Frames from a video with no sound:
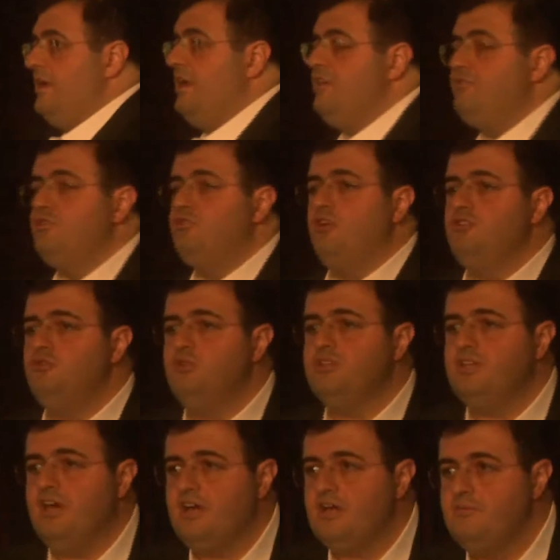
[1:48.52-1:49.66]
If you don't do it
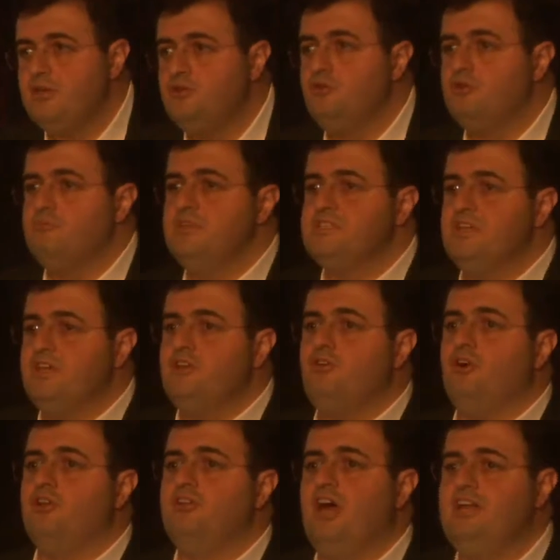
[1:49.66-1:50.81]
in Arabic, you're missing
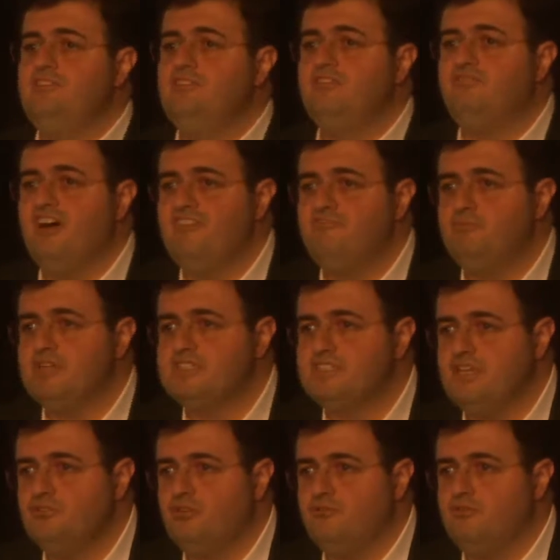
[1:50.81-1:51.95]
on
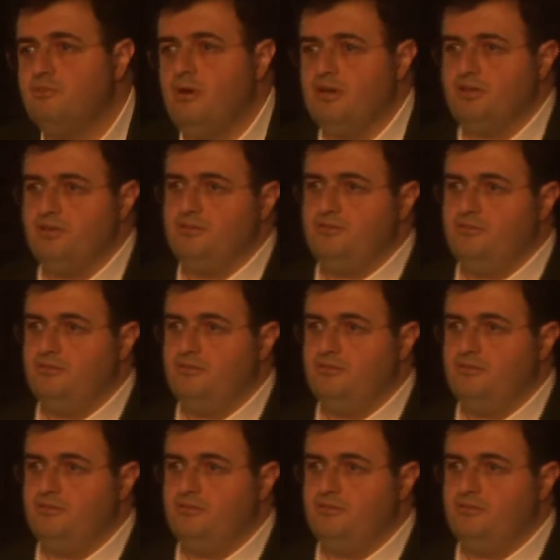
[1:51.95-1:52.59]
95% of the market.